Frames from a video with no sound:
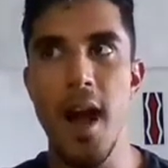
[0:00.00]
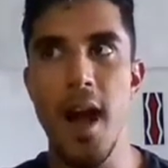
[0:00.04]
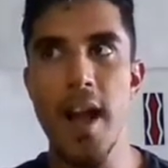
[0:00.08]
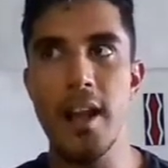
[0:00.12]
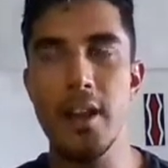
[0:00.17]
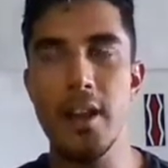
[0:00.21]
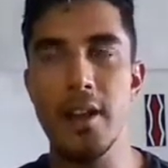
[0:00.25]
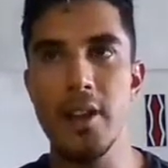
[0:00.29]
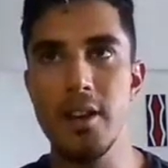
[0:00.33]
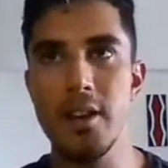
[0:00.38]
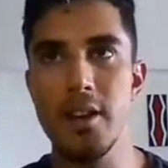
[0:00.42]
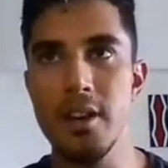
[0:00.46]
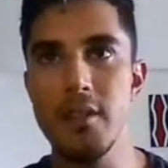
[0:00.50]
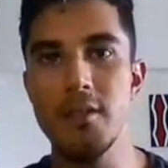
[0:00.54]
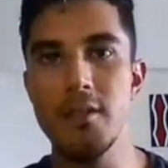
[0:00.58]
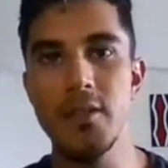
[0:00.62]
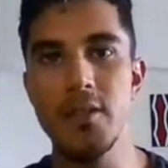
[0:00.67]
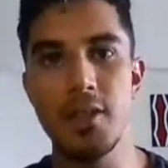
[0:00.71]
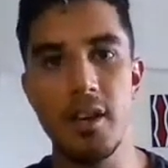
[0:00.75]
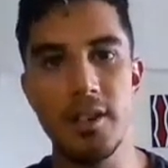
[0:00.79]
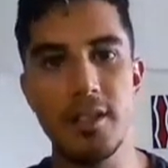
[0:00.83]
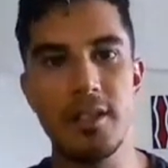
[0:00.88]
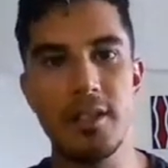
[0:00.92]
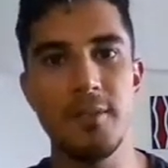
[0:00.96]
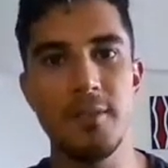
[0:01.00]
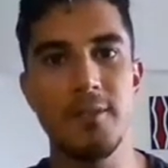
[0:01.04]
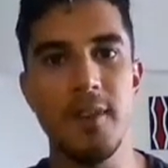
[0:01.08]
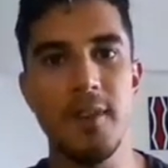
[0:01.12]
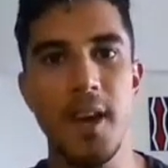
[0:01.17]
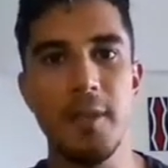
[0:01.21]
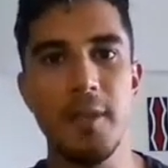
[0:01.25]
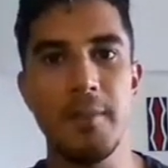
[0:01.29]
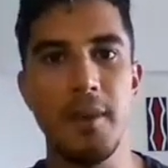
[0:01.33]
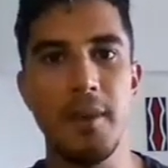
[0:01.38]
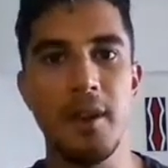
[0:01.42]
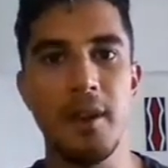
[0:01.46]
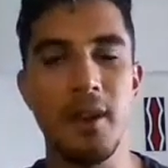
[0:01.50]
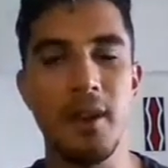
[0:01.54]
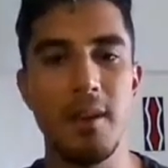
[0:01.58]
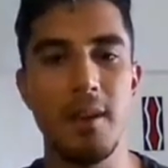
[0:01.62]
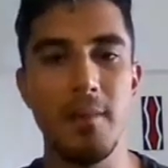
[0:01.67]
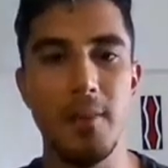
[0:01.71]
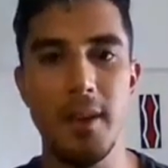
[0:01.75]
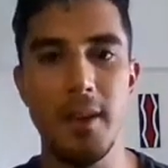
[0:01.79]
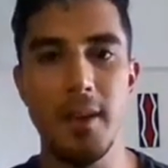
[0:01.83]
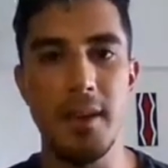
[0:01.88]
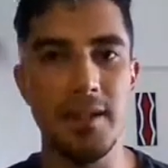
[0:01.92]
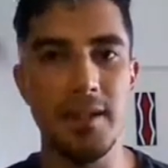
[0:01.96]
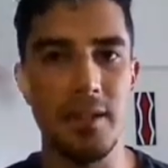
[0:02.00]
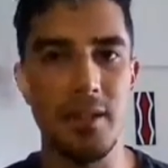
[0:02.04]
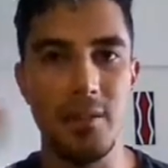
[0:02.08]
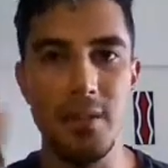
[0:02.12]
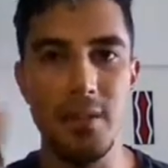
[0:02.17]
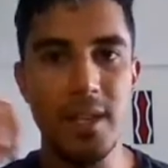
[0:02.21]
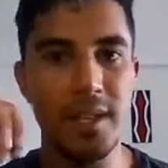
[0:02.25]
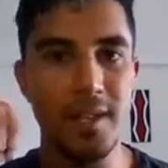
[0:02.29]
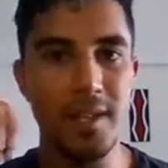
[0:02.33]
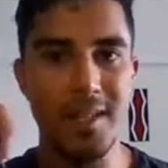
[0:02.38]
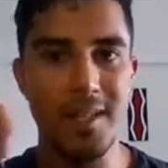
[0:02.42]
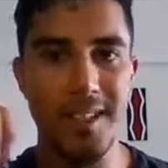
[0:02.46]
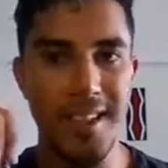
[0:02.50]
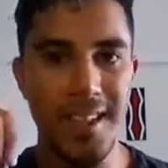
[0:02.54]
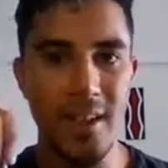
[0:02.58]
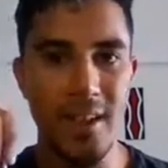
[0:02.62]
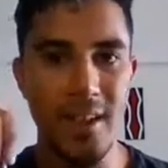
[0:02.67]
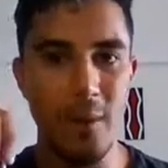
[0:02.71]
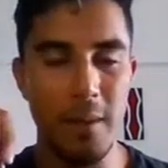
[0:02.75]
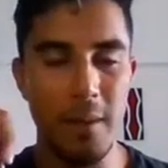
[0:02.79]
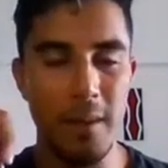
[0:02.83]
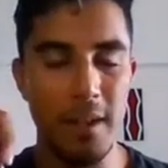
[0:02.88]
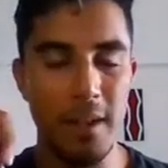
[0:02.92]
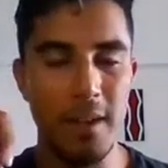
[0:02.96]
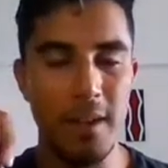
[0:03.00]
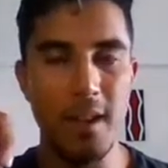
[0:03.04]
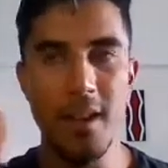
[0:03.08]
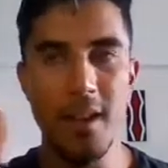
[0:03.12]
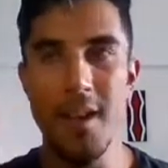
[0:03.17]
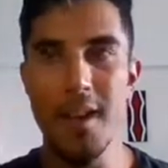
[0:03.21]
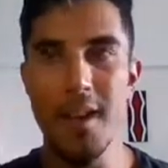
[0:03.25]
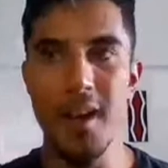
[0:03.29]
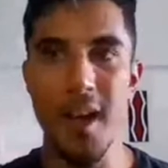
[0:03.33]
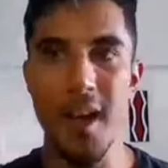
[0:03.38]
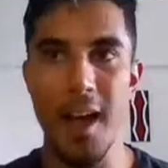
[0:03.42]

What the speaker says: I could have justified my heartbreak as a reason to hate women.